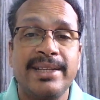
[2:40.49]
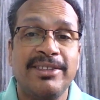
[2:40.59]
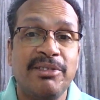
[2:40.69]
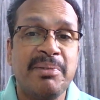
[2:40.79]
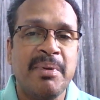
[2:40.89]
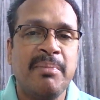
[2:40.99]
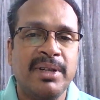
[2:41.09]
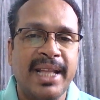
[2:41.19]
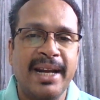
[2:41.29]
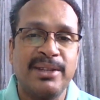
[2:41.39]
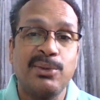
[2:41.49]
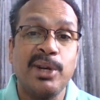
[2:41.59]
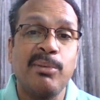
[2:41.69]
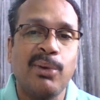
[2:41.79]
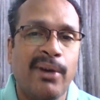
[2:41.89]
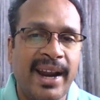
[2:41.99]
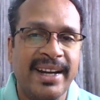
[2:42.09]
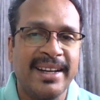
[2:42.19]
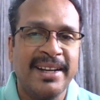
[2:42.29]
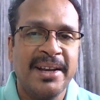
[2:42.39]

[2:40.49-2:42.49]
So you remember that sodium chloride,